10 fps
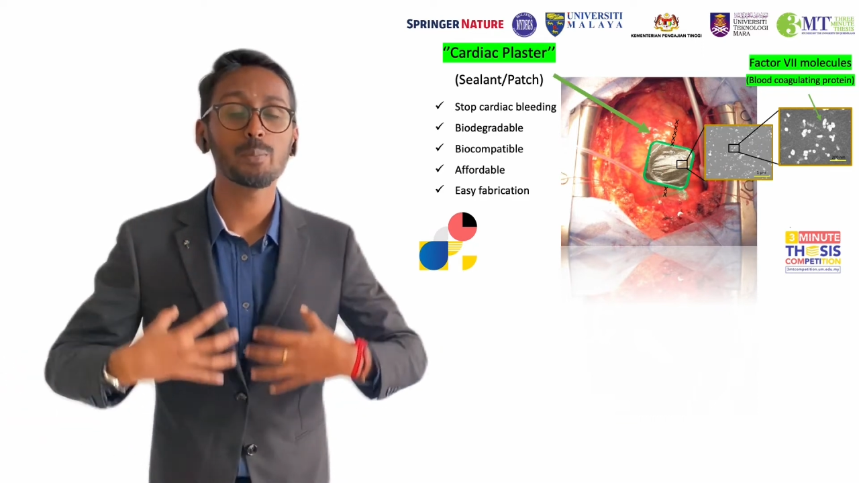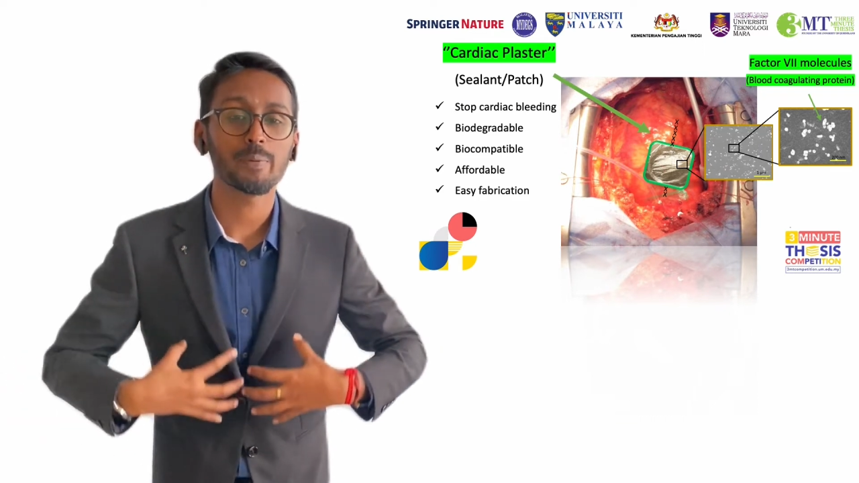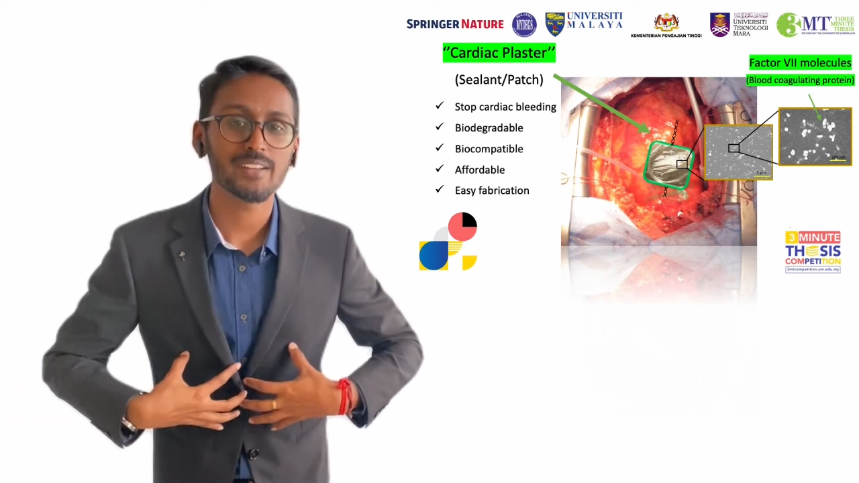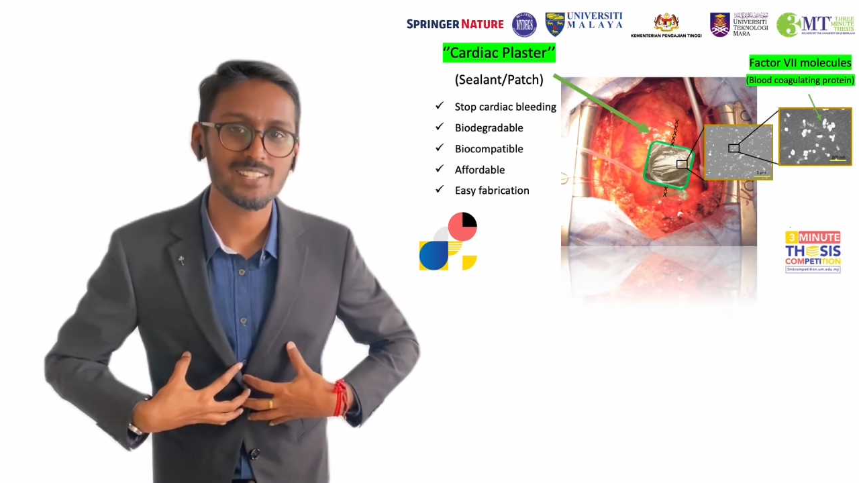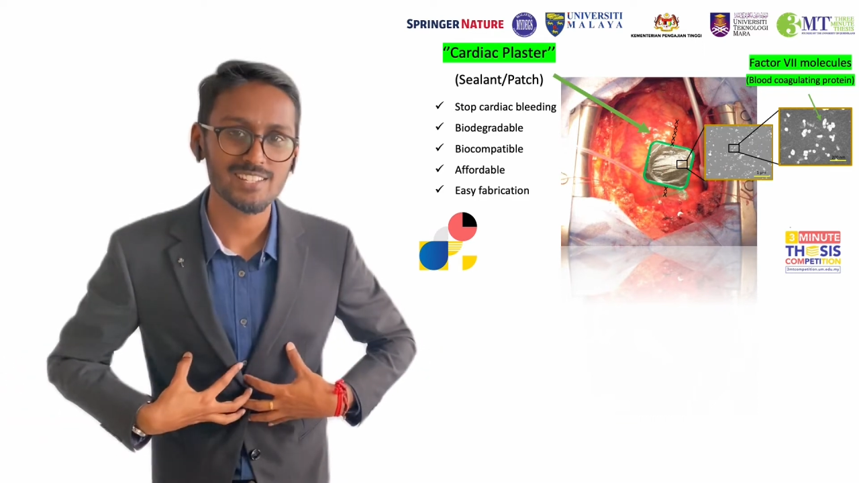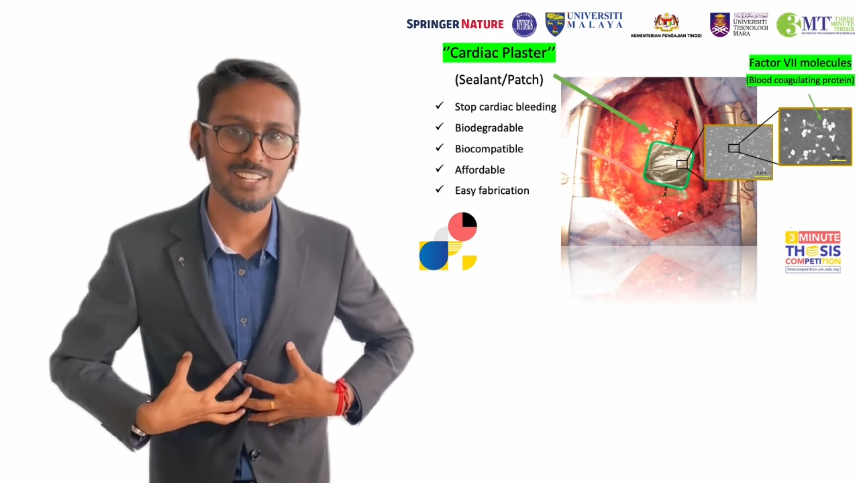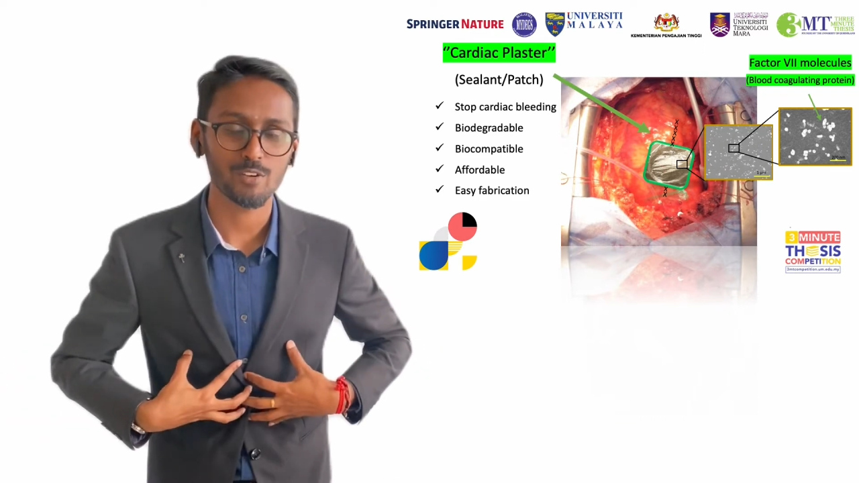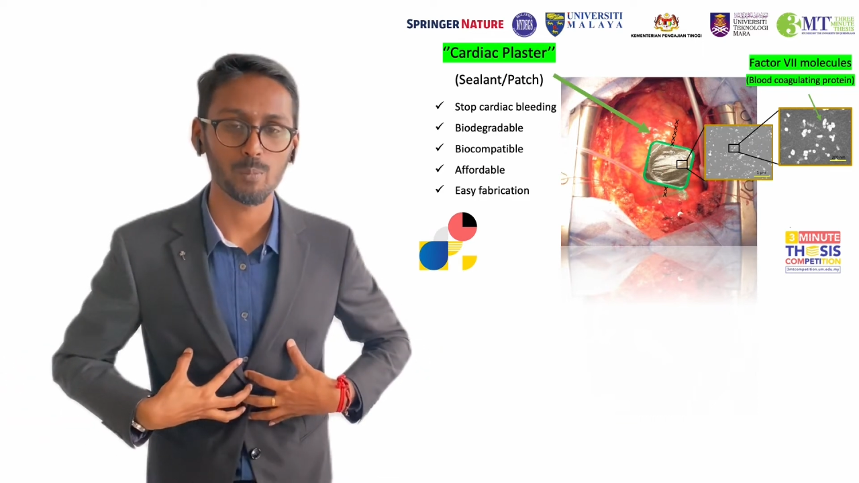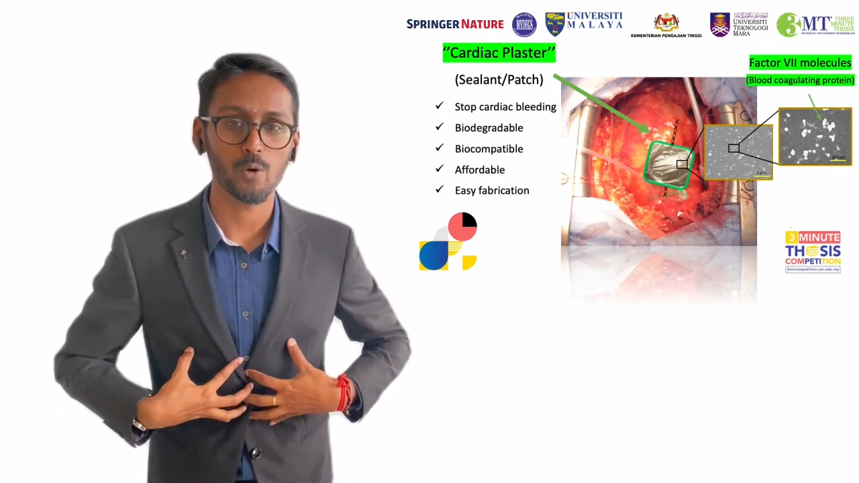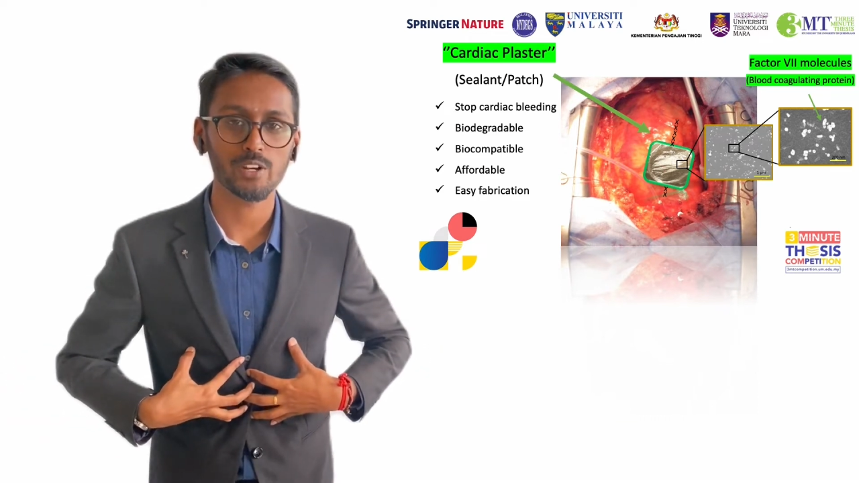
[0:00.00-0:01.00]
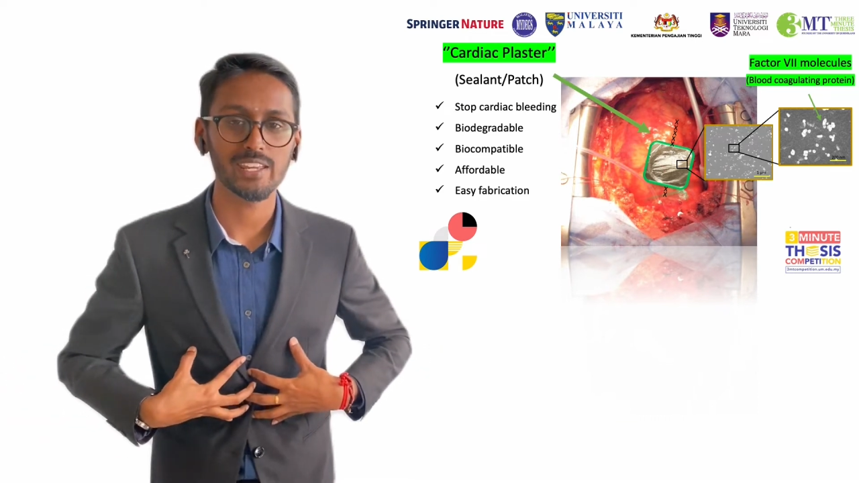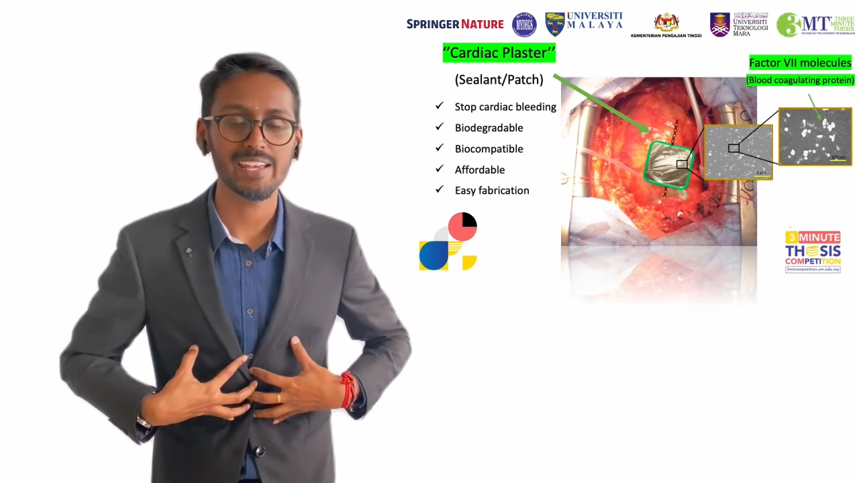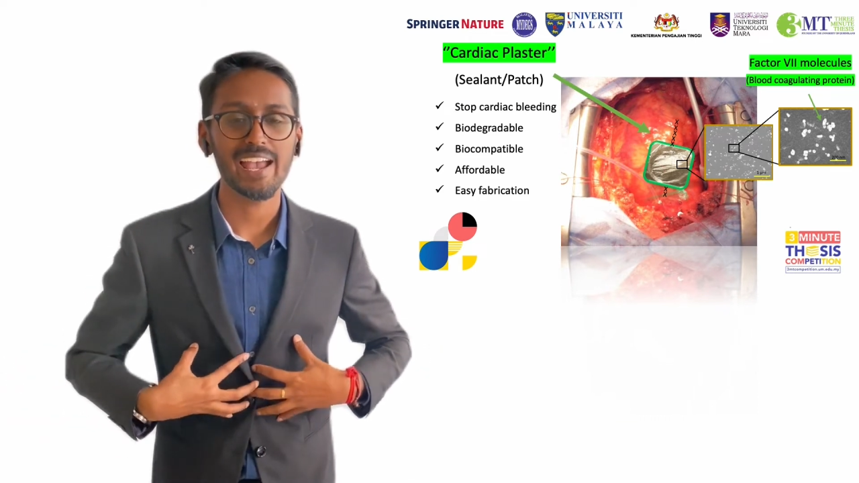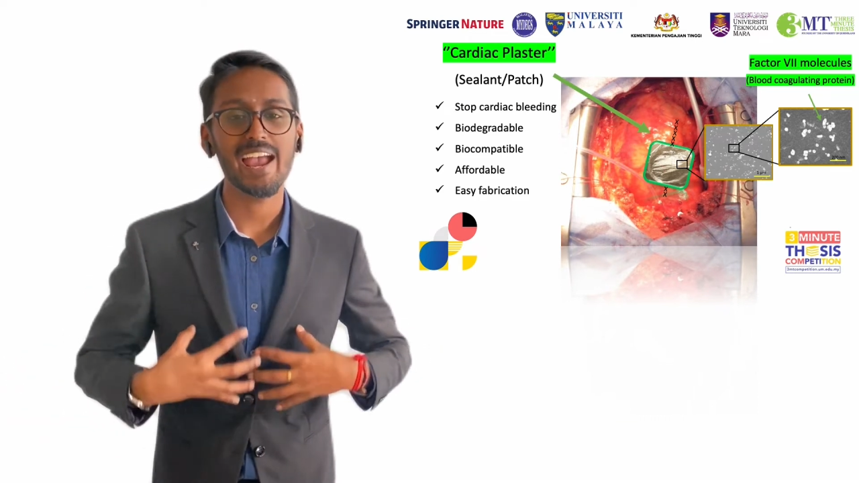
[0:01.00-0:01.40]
present in our body